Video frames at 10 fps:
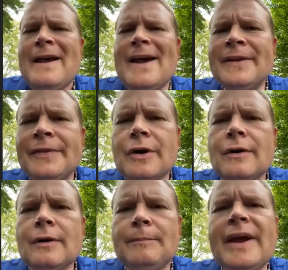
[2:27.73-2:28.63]
And then there
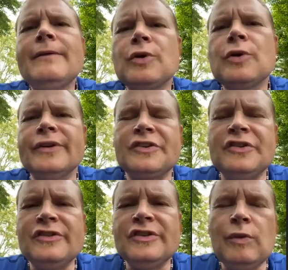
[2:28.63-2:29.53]
are behavioral
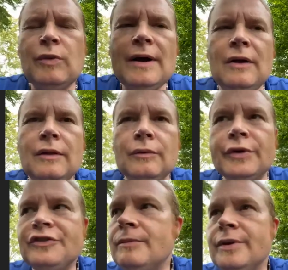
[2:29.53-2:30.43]
addictions as well,
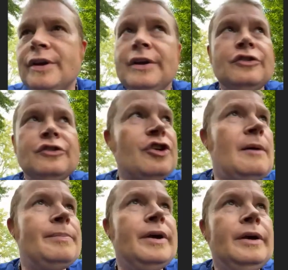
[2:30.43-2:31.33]
which can be
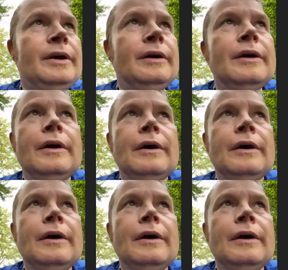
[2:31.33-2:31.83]
shopping,